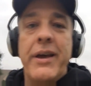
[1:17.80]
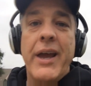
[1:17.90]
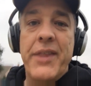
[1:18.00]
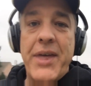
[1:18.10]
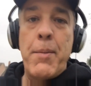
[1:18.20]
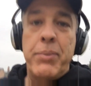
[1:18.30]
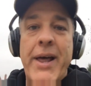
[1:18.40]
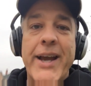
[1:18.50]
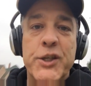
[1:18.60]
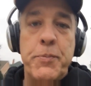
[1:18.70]
and that
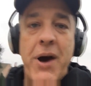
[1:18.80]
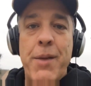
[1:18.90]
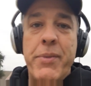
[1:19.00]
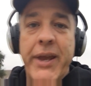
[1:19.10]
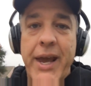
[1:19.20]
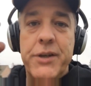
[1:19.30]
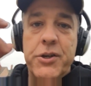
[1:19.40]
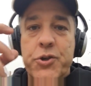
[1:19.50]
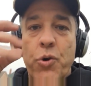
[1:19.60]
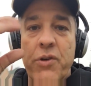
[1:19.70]
black spot began to
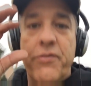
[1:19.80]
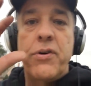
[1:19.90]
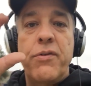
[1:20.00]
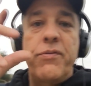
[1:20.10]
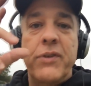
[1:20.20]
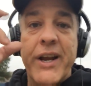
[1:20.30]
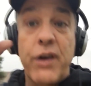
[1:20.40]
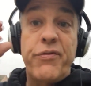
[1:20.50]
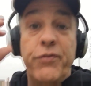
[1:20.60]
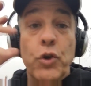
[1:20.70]
sort of, like
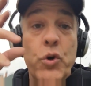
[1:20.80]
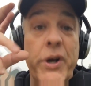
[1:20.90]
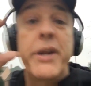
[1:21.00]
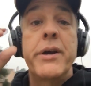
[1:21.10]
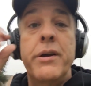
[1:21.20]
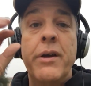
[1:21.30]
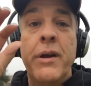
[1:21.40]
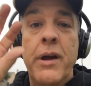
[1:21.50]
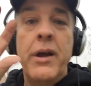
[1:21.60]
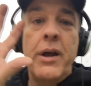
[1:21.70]
a fluid,
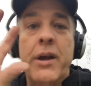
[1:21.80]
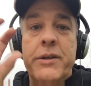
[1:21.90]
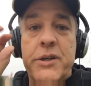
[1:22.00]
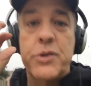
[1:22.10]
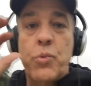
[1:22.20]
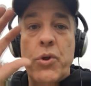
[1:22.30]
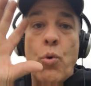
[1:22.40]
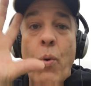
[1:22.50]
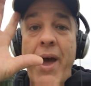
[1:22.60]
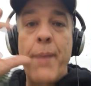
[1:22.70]
just with a
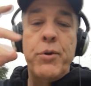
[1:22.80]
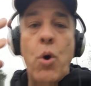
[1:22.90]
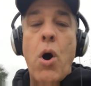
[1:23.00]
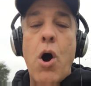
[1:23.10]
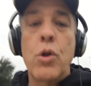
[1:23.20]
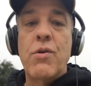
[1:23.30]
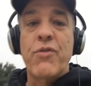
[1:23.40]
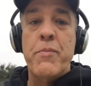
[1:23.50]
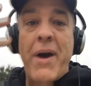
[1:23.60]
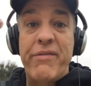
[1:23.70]
web, go all
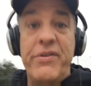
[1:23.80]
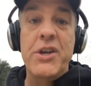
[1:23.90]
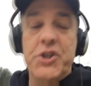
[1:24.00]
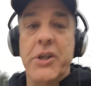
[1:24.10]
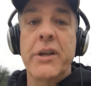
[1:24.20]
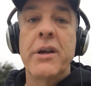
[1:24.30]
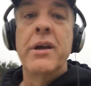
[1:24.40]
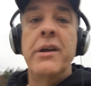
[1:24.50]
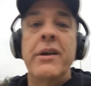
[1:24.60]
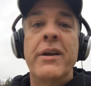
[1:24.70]
over my vision.
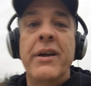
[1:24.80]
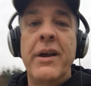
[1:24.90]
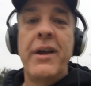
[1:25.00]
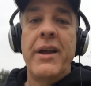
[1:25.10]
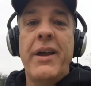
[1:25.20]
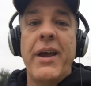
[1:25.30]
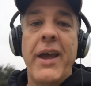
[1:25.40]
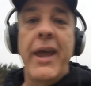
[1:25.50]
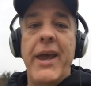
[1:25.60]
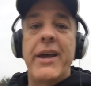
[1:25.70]

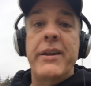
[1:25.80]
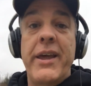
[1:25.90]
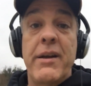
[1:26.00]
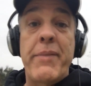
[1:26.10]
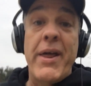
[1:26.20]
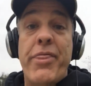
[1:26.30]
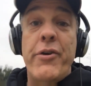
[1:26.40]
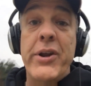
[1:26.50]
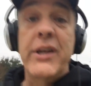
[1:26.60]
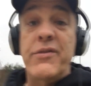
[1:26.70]
And in about
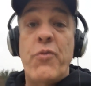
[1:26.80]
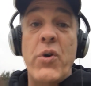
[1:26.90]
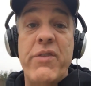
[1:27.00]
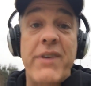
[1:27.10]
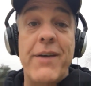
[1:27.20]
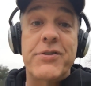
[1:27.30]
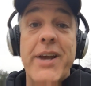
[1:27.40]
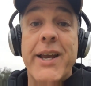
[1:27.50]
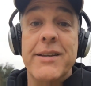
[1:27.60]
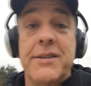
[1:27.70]
30 to 45
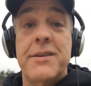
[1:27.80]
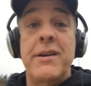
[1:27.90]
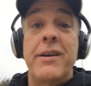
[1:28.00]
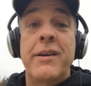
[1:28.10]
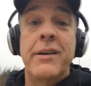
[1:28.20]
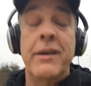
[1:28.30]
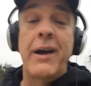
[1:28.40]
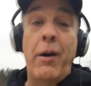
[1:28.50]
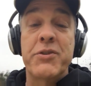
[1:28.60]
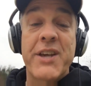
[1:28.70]
seconds,
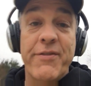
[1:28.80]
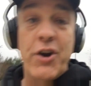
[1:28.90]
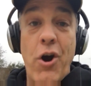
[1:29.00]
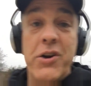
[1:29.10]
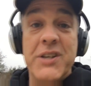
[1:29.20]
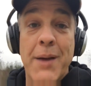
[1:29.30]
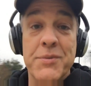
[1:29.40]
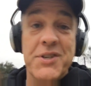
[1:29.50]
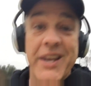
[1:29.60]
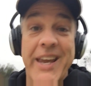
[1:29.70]
I was having a hard time
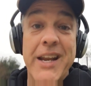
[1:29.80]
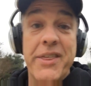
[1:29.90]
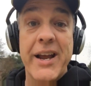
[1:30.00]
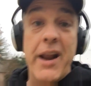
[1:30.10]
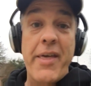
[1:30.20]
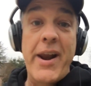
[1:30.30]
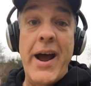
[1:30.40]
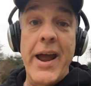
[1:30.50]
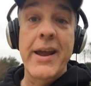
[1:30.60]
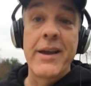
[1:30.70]
seeing anything out of that
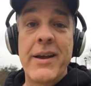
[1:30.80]
eye.